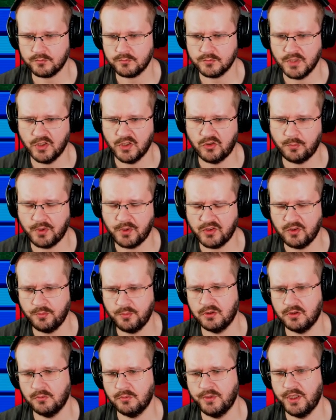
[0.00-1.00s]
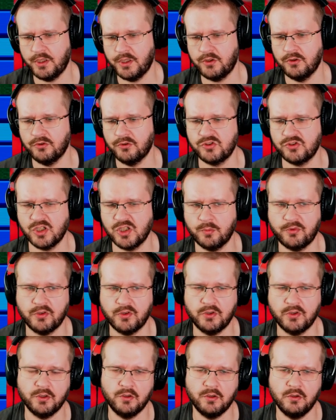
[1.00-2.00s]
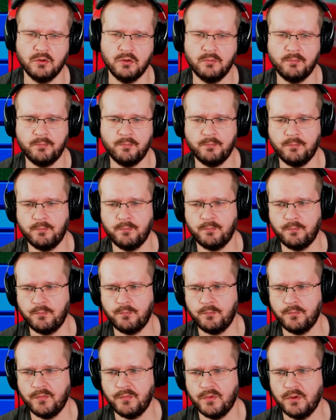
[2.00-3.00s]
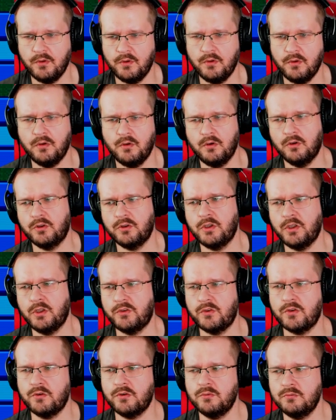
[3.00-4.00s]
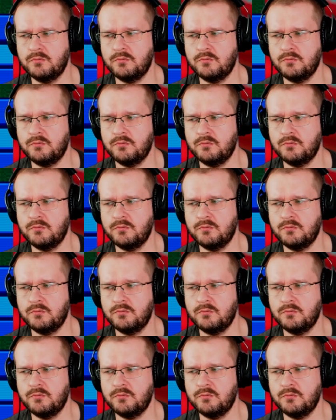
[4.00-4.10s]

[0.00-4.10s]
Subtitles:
It's possible to make those chips in the hole. Not easy though.